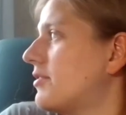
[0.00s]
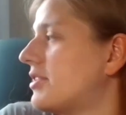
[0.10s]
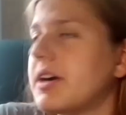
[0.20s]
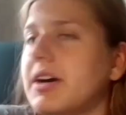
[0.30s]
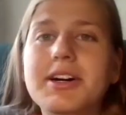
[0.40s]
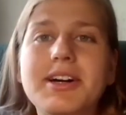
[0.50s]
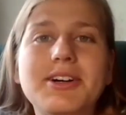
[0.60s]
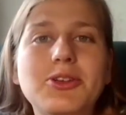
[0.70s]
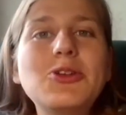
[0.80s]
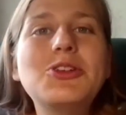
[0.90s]
if they
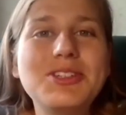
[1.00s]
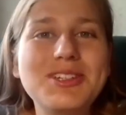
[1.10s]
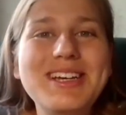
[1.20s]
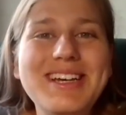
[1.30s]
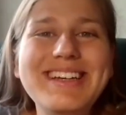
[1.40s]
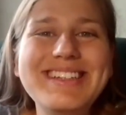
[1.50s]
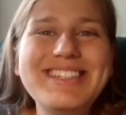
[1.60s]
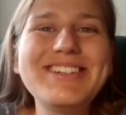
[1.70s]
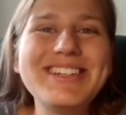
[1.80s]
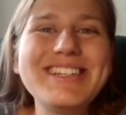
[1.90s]
are good
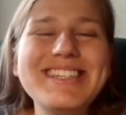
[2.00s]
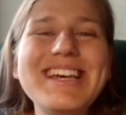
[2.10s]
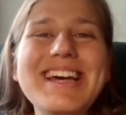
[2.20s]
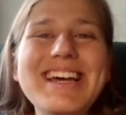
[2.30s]
students,